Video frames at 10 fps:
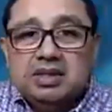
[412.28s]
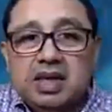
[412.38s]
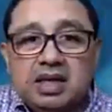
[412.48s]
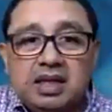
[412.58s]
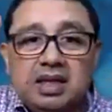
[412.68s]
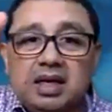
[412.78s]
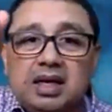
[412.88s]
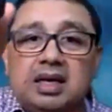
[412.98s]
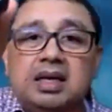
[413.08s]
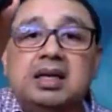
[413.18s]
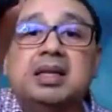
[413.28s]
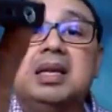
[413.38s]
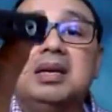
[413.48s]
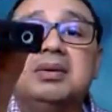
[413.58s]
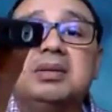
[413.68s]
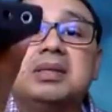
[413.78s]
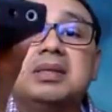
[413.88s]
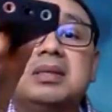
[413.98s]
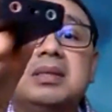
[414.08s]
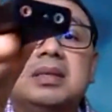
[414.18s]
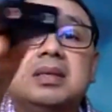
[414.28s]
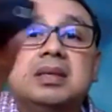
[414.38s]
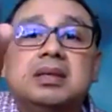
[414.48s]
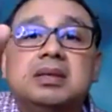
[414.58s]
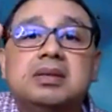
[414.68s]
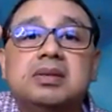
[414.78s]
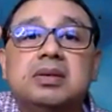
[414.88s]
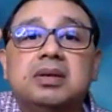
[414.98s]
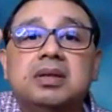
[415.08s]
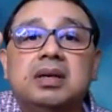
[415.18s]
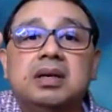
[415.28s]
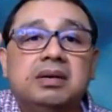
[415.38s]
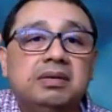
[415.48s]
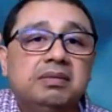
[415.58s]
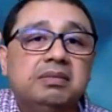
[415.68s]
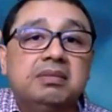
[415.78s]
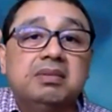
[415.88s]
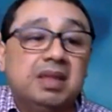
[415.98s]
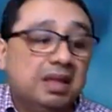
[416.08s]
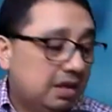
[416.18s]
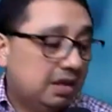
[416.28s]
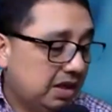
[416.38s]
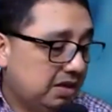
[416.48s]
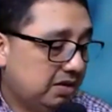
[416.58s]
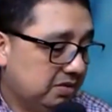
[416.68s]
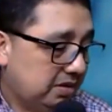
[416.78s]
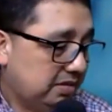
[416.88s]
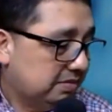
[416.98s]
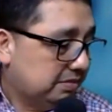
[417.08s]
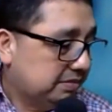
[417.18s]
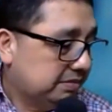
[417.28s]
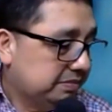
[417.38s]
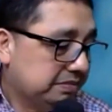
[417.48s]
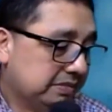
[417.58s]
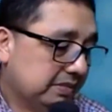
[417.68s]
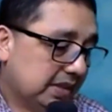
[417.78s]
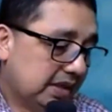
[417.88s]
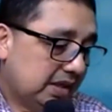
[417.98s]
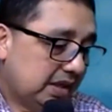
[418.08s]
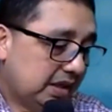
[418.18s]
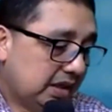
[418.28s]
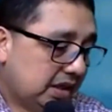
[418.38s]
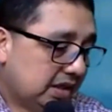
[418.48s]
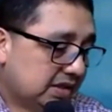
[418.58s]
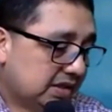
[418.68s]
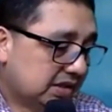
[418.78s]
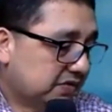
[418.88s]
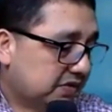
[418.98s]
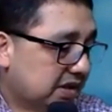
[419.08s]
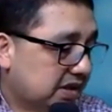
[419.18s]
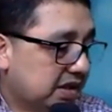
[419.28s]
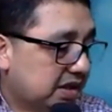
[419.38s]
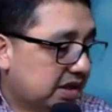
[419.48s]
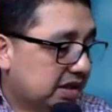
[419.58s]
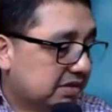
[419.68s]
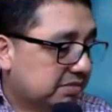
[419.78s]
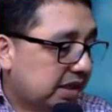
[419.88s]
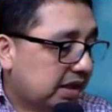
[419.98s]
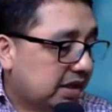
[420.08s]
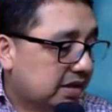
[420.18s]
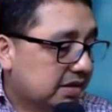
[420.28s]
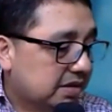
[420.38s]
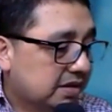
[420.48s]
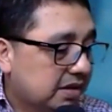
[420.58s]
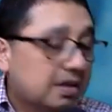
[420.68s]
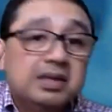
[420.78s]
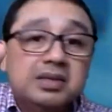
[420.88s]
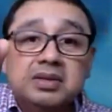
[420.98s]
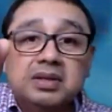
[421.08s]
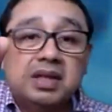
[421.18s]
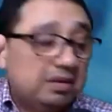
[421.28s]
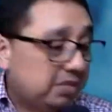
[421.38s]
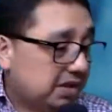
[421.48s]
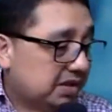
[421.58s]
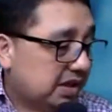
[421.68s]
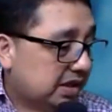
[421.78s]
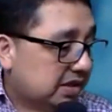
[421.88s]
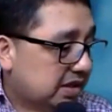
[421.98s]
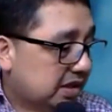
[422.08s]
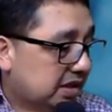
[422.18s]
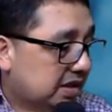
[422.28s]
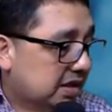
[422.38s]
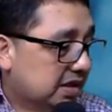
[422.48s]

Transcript: that there are 3 holes. So the green hole is for a TRS mic. So that means that's the